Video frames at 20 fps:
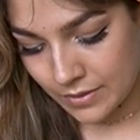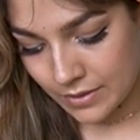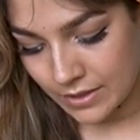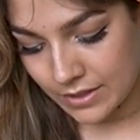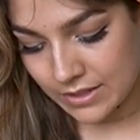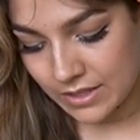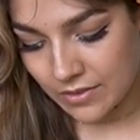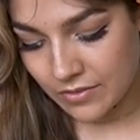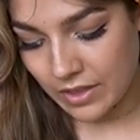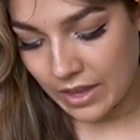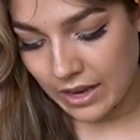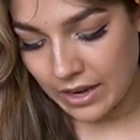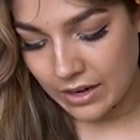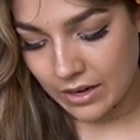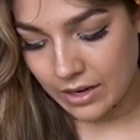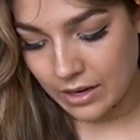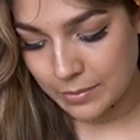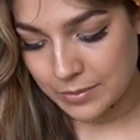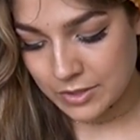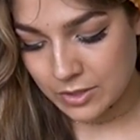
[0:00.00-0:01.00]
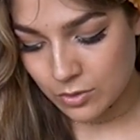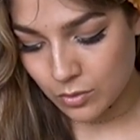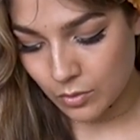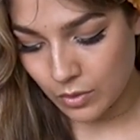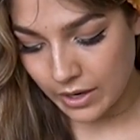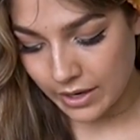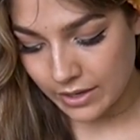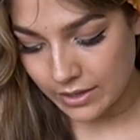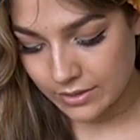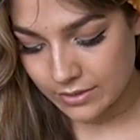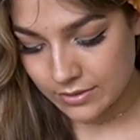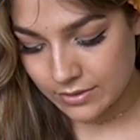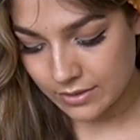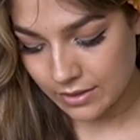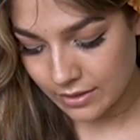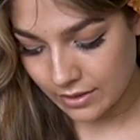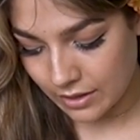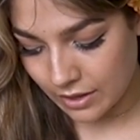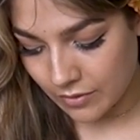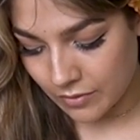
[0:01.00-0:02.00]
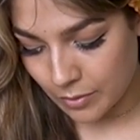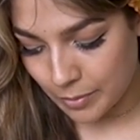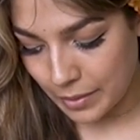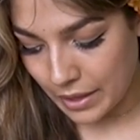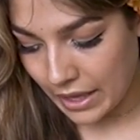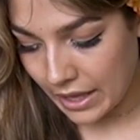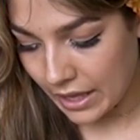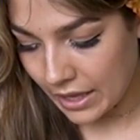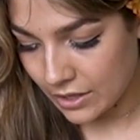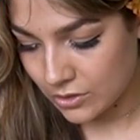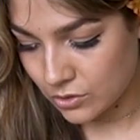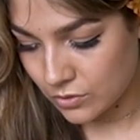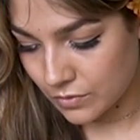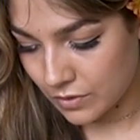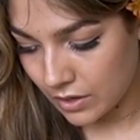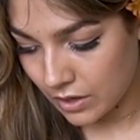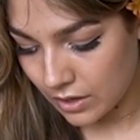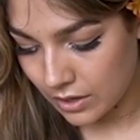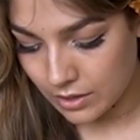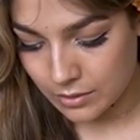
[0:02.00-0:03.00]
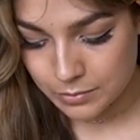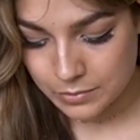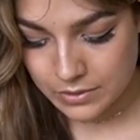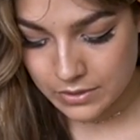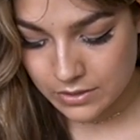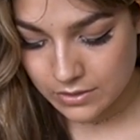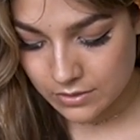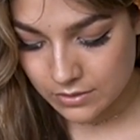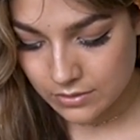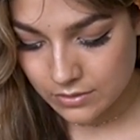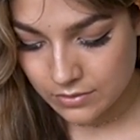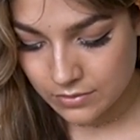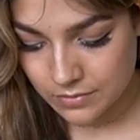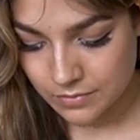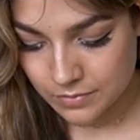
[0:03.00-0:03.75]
Because you have the Eight of Cups twice, and then you have the Page of Cups.